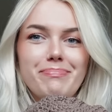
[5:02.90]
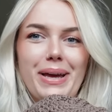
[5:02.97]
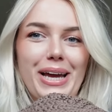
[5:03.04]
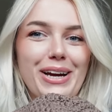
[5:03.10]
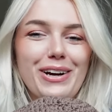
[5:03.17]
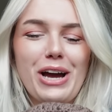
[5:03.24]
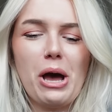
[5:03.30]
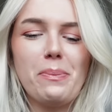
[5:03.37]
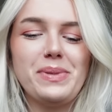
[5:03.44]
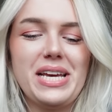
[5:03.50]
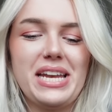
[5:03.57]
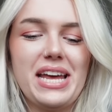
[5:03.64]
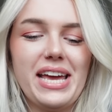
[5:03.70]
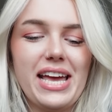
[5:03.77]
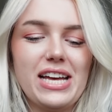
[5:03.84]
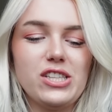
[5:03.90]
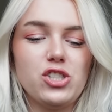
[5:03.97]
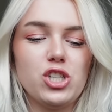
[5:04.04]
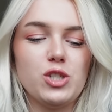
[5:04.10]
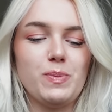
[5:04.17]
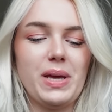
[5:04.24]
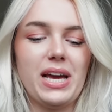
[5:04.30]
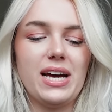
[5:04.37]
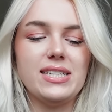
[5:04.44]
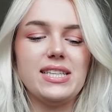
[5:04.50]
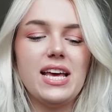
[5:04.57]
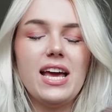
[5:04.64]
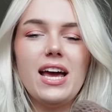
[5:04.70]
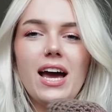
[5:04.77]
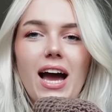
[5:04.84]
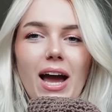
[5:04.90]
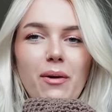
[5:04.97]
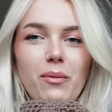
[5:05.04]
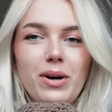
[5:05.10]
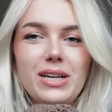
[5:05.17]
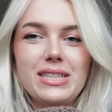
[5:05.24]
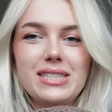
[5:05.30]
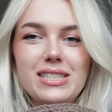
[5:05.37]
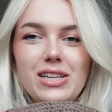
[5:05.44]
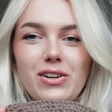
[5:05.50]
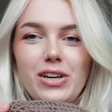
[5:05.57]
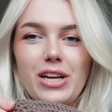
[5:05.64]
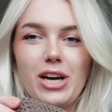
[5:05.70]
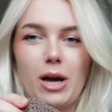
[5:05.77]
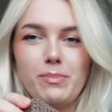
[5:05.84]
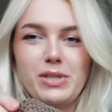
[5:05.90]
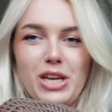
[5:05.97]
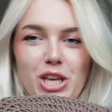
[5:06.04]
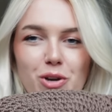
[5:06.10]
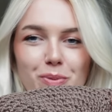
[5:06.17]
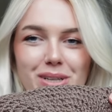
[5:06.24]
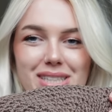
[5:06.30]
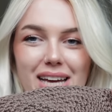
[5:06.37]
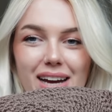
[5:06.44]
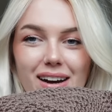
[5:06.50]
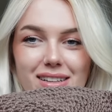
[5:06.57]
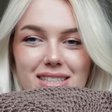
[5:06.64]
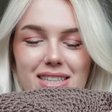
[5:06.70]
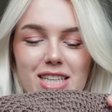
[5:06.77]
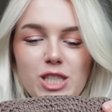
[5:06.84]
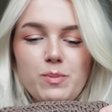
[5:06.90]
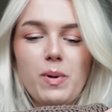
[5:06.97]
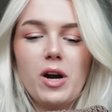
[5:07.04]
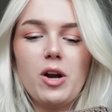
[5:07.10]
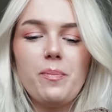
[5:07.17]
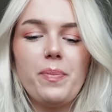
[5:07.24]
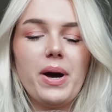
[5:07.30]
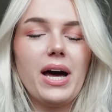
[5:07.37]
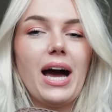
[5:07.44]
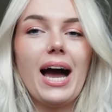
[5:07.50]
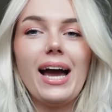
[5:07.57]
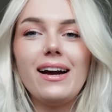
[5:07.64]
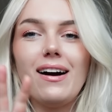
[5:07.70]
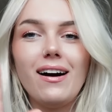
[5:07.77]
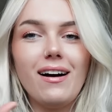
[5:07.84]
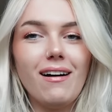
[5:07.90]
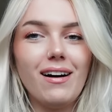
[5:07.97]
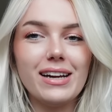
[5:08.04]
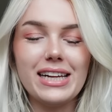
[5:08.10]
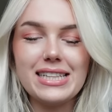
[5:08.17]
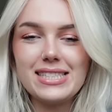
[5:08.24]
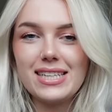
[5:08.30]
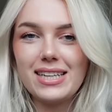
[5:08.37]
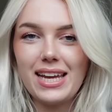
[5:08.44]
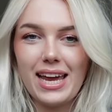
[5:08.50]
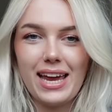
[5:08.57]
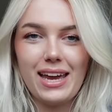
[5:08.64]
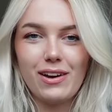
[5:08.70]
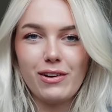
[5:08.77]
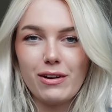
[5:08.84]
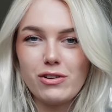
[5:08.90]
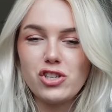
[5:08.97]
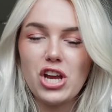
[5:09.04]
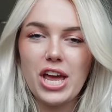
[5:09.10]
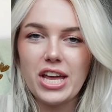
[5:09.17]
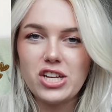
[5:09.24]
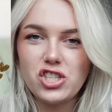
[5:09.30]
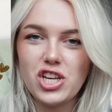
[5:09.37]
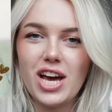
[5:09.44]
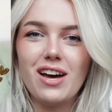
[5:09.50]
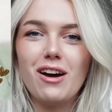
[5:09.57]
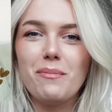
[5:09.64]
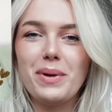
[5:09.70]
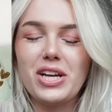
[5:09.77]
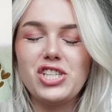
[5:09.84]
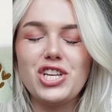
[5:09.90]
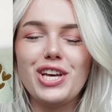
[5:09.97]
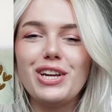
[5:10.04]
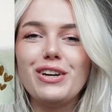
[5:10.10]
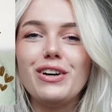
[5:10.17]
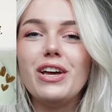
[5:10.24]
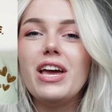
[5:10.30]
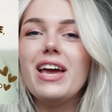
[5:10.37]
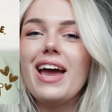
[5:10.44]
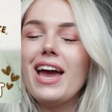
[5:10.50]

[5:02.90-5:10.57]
bigger update, I guess, just because I was going to update you once I got to this part, but I got on and did a crochet and chat on my channel.